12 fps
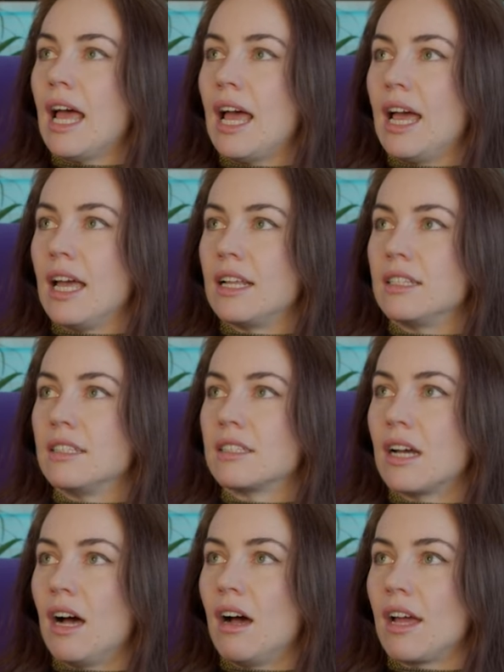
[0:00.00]
And
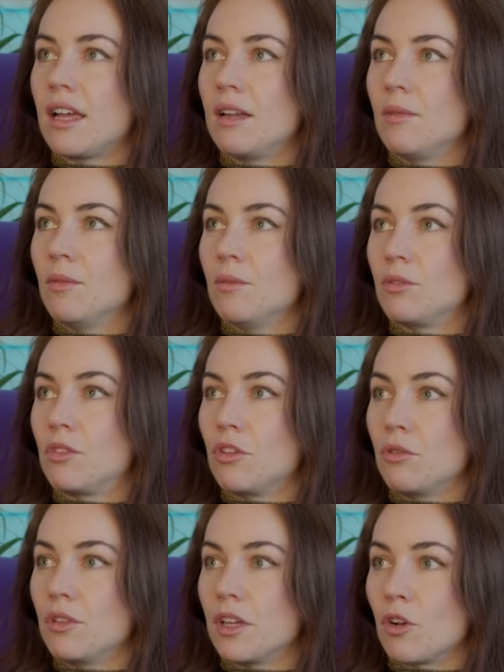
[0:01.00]
I
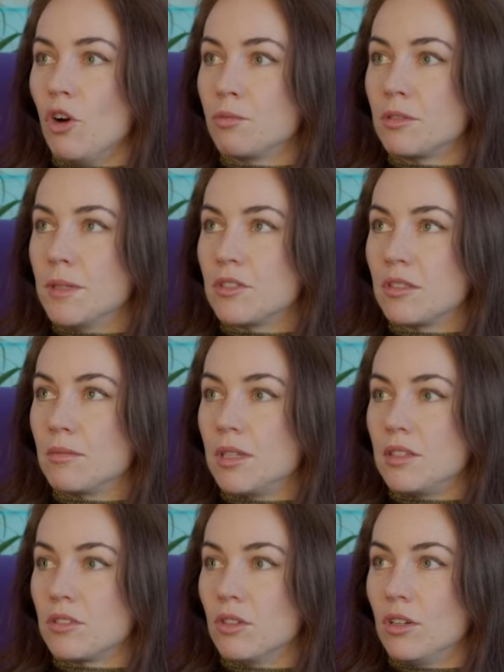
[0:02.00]
do think optimism
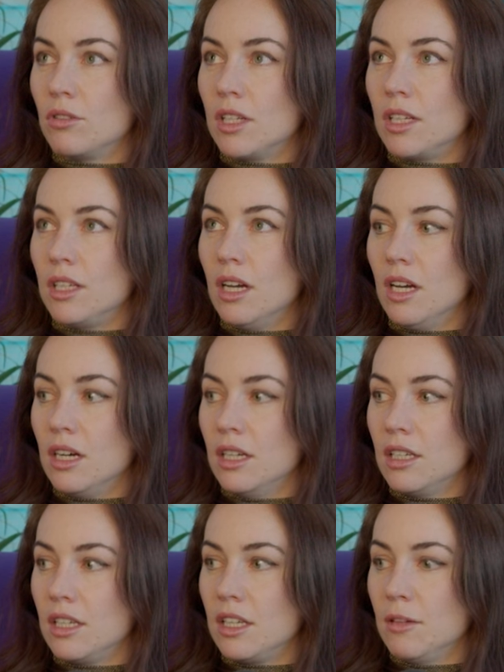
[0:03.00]
is not only
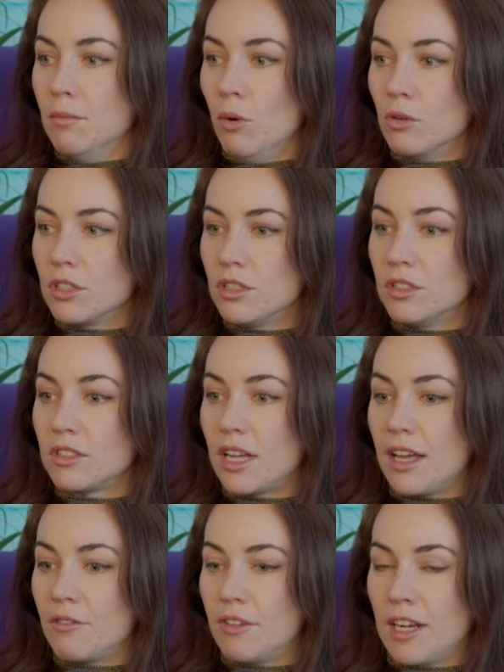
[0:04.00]
uh, important
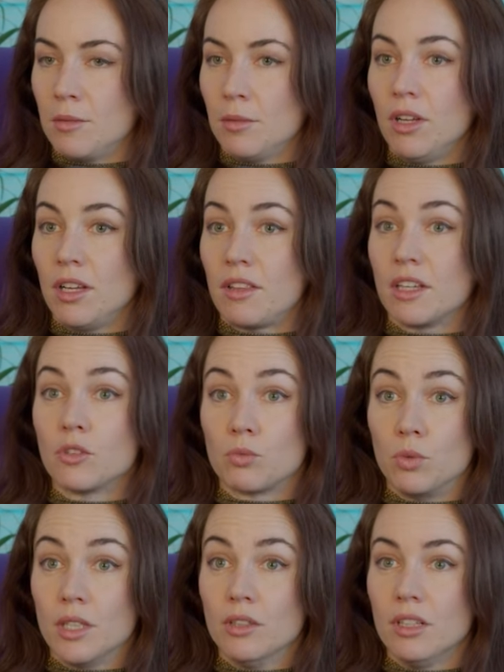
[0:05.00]
and valuable, I think it's
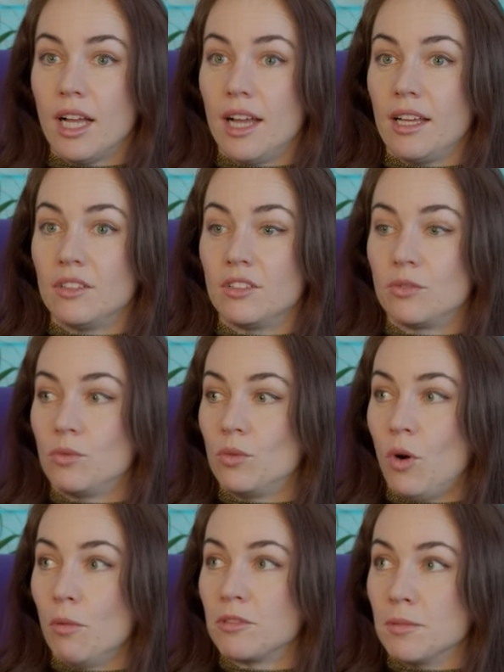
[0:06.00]
real. And
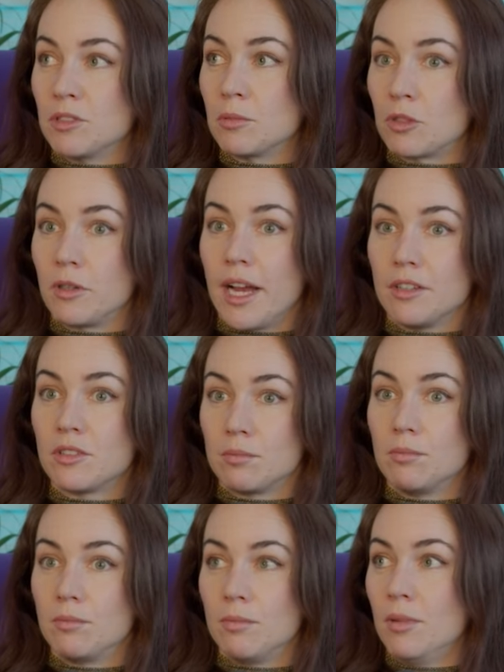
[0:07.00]
optimism creates,
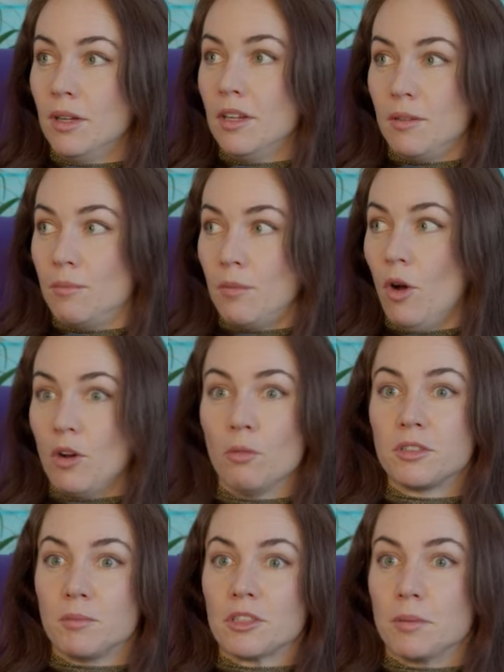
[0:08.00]
an
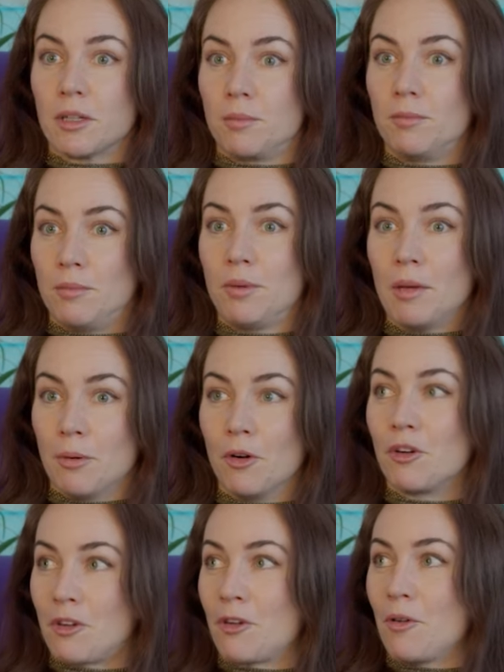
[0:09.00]
optimistic
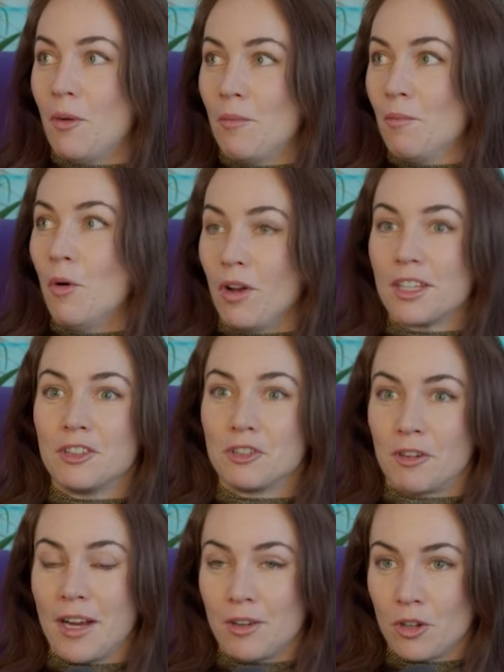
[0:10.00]
people are um, more likely to
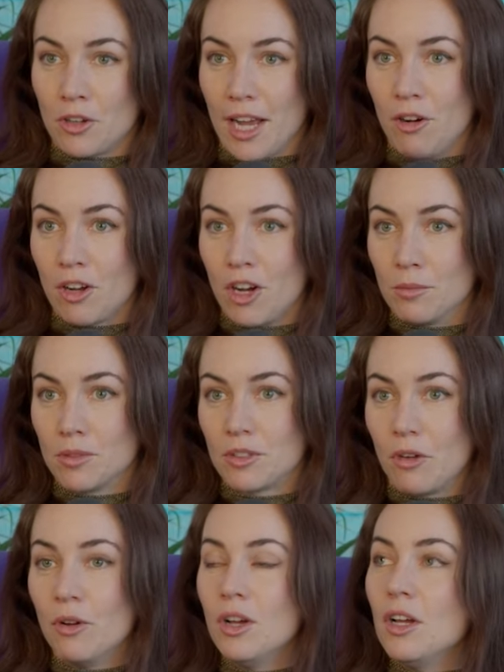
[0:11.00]
create good outcomes.
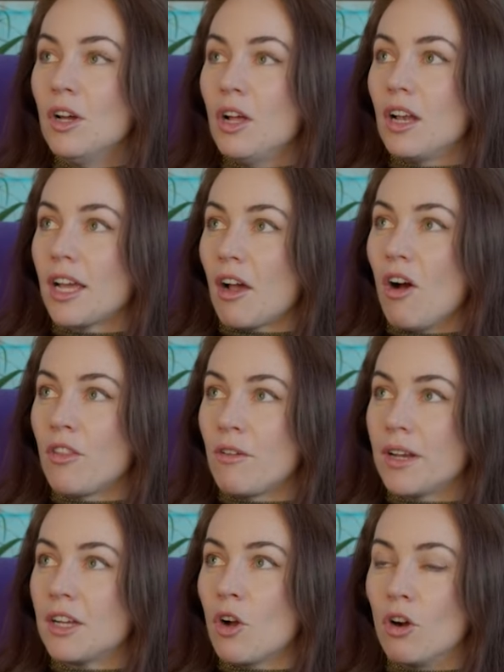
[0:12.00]
So, like, are there
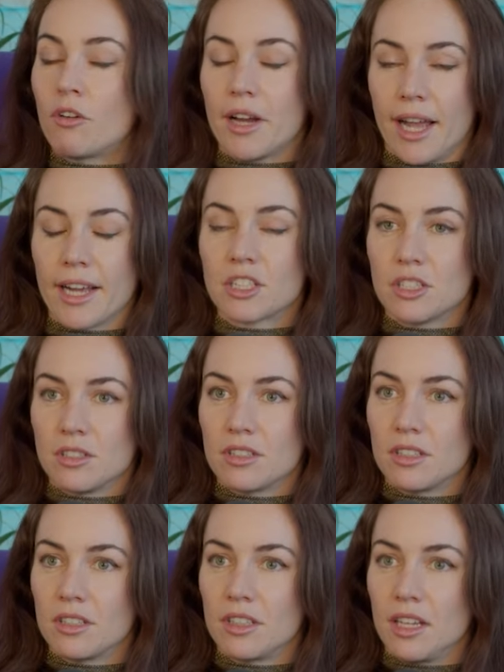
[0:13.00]
any concrete actions
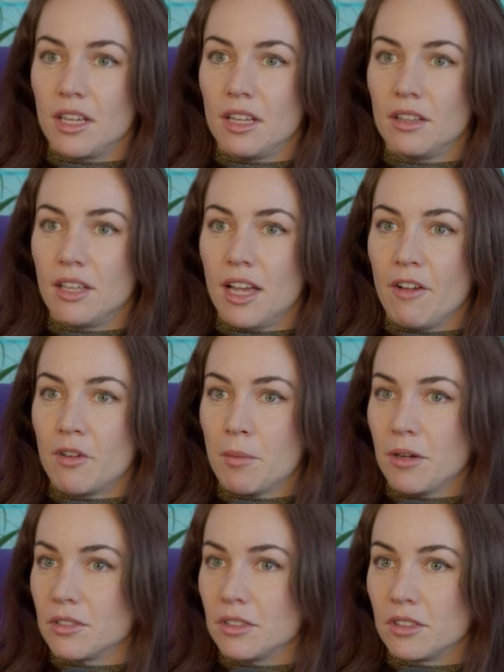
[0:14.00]
that the, the every
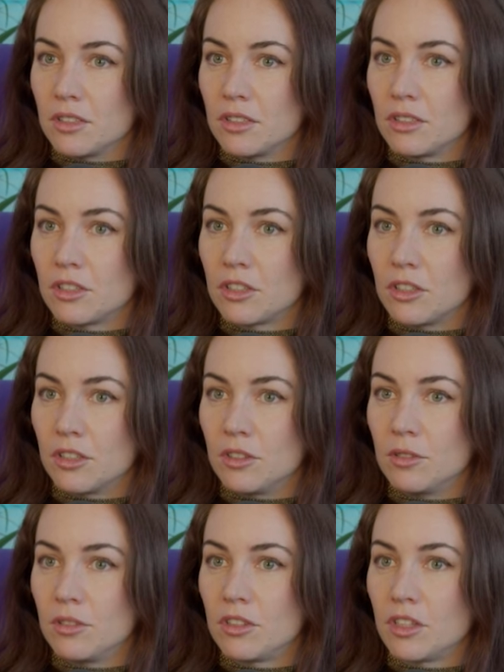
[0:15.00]
person
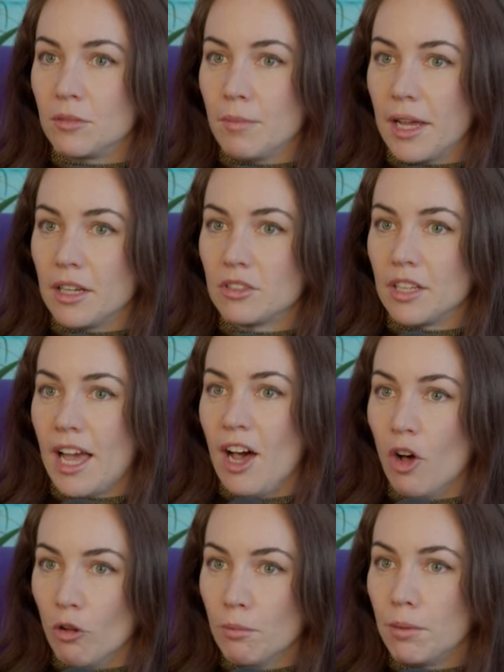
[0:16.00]
can, can make to
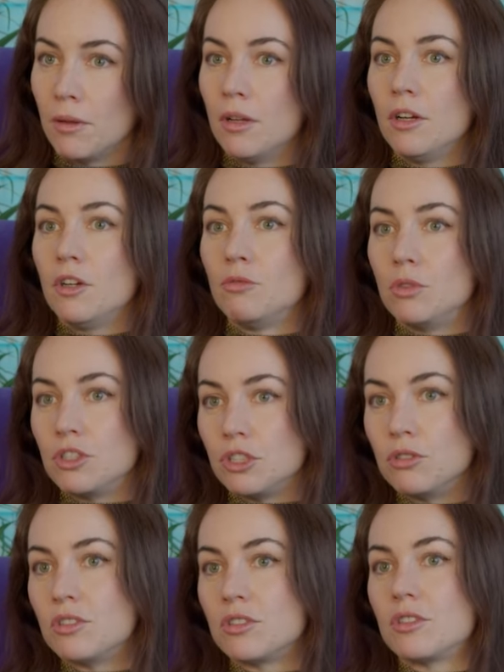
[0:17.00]
help
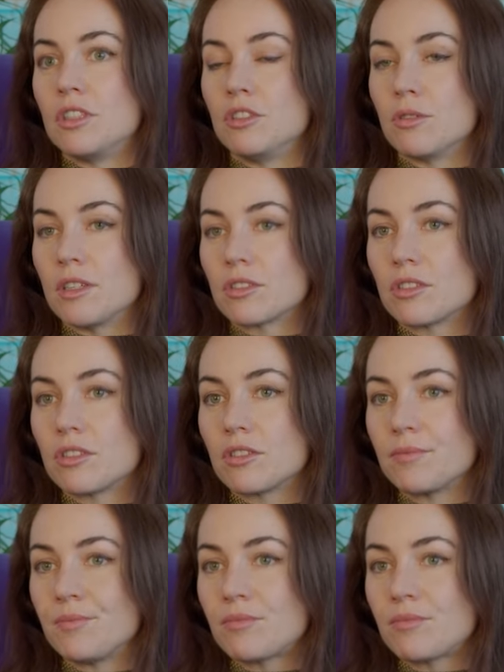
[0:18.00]
reduce these risks?